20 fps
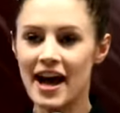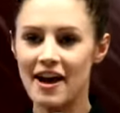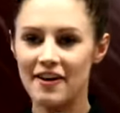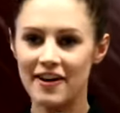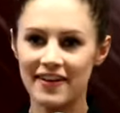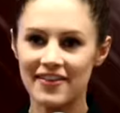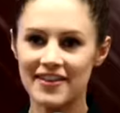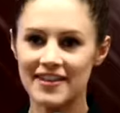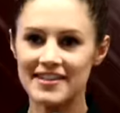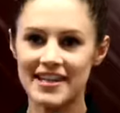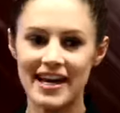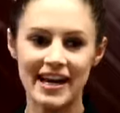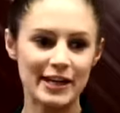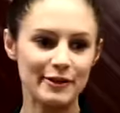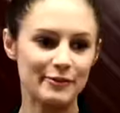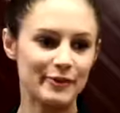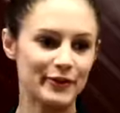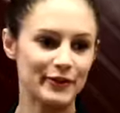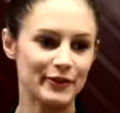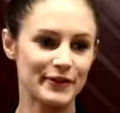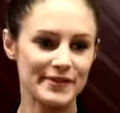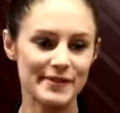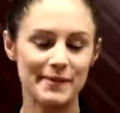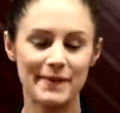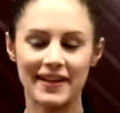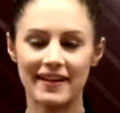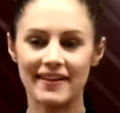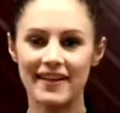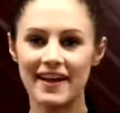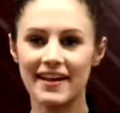around the table or
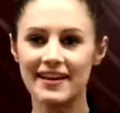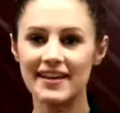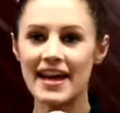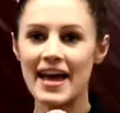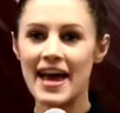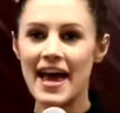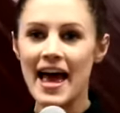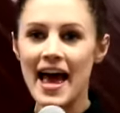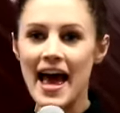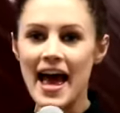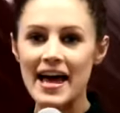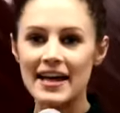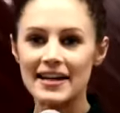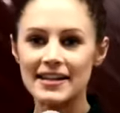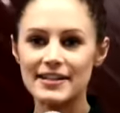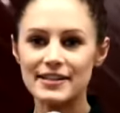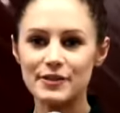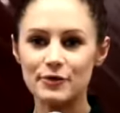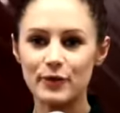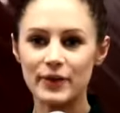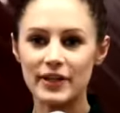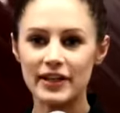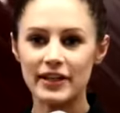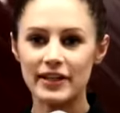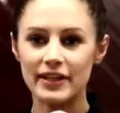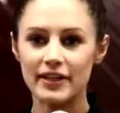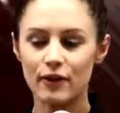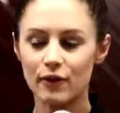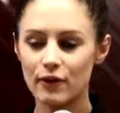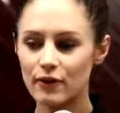something like that. And
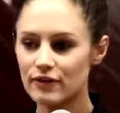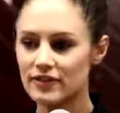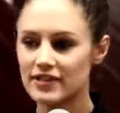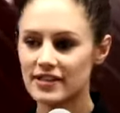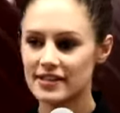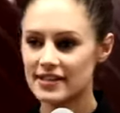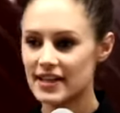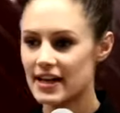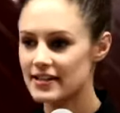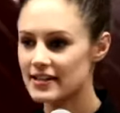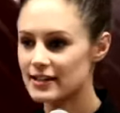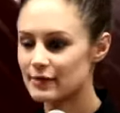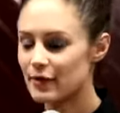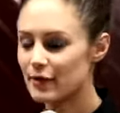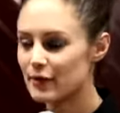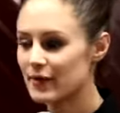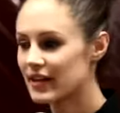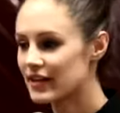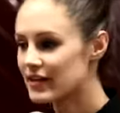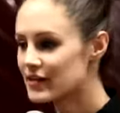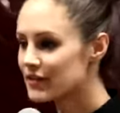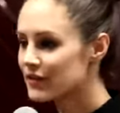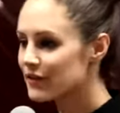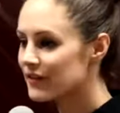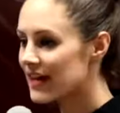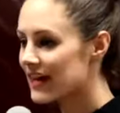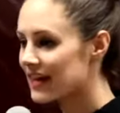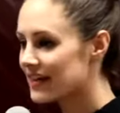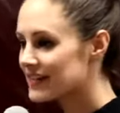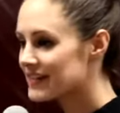we're all discussing what we can do
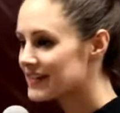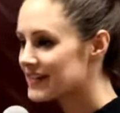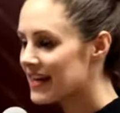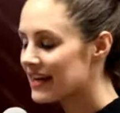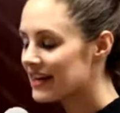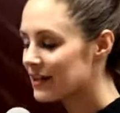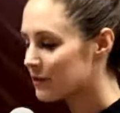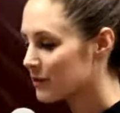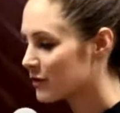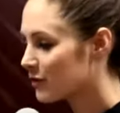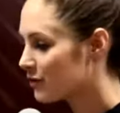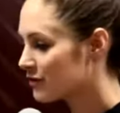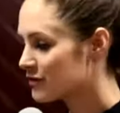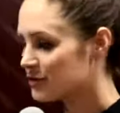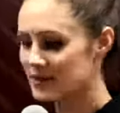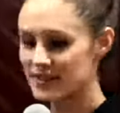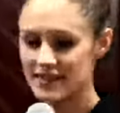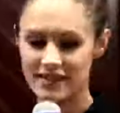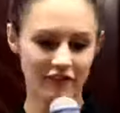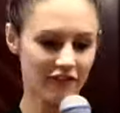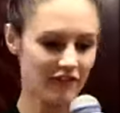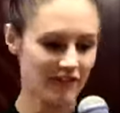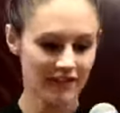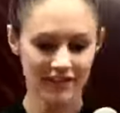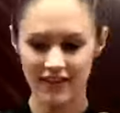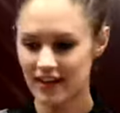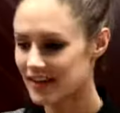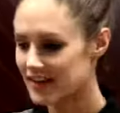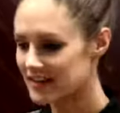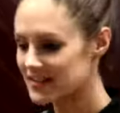and how to start it. And we're all doing different
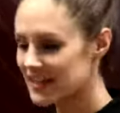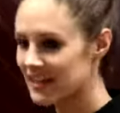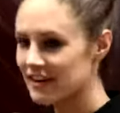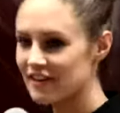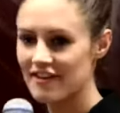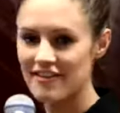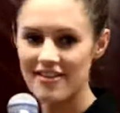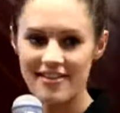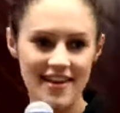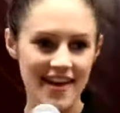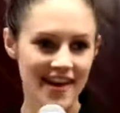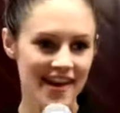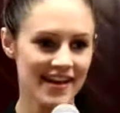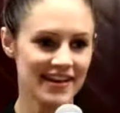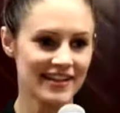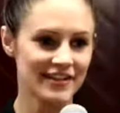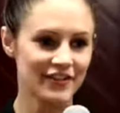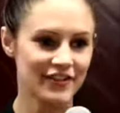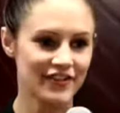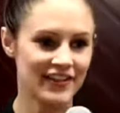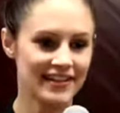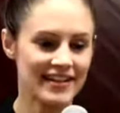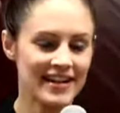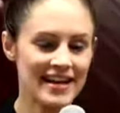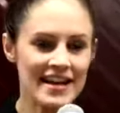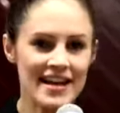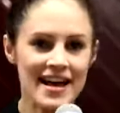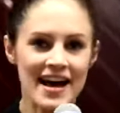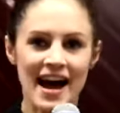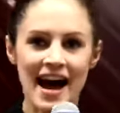things here and there, different
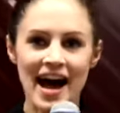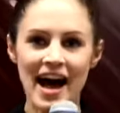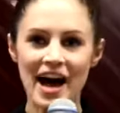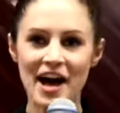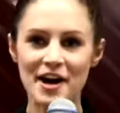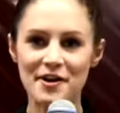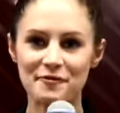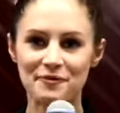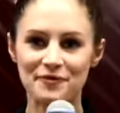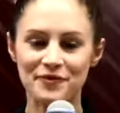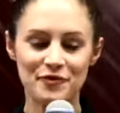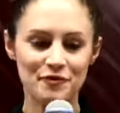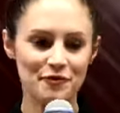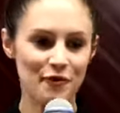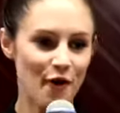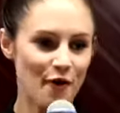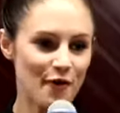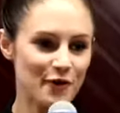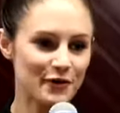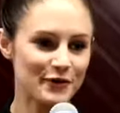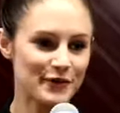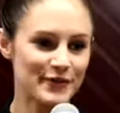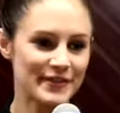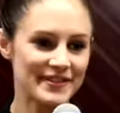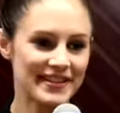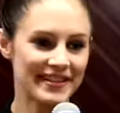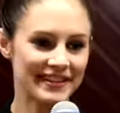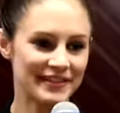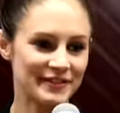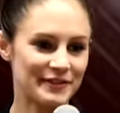um,
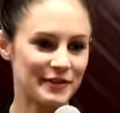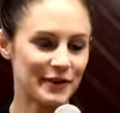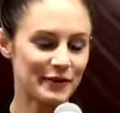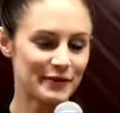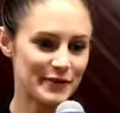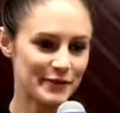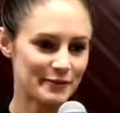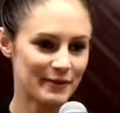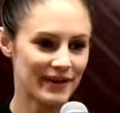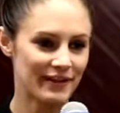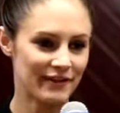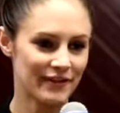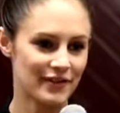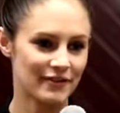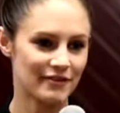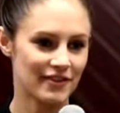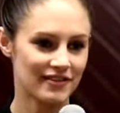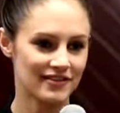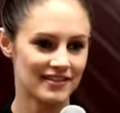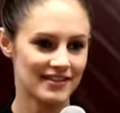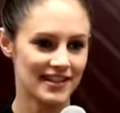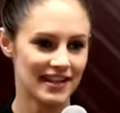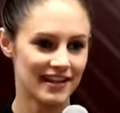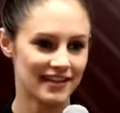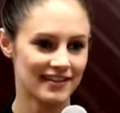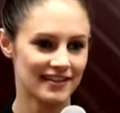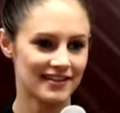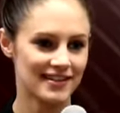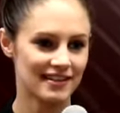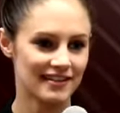roles. What was one of the roles,
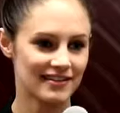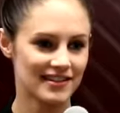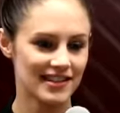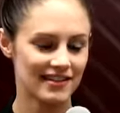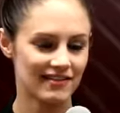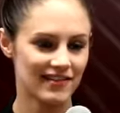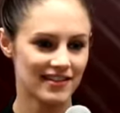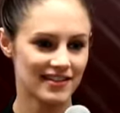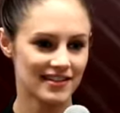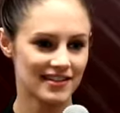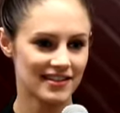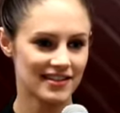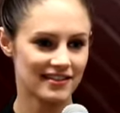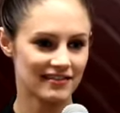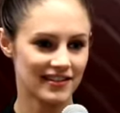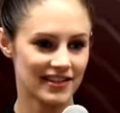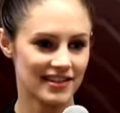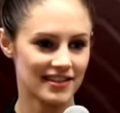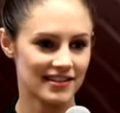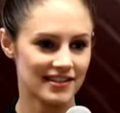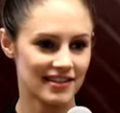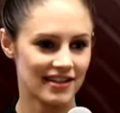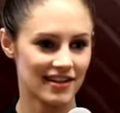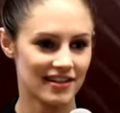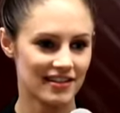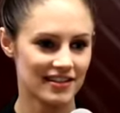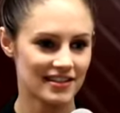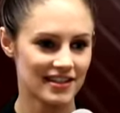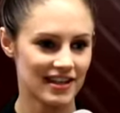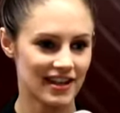Dan? You told someone just to
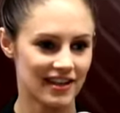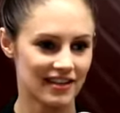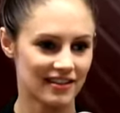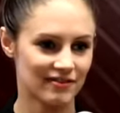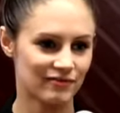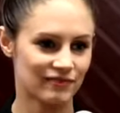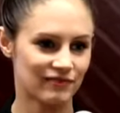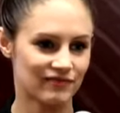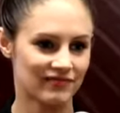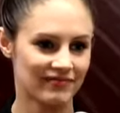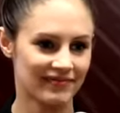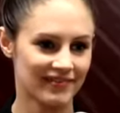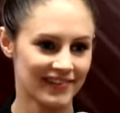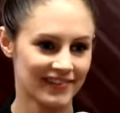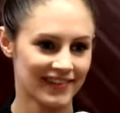research. Um,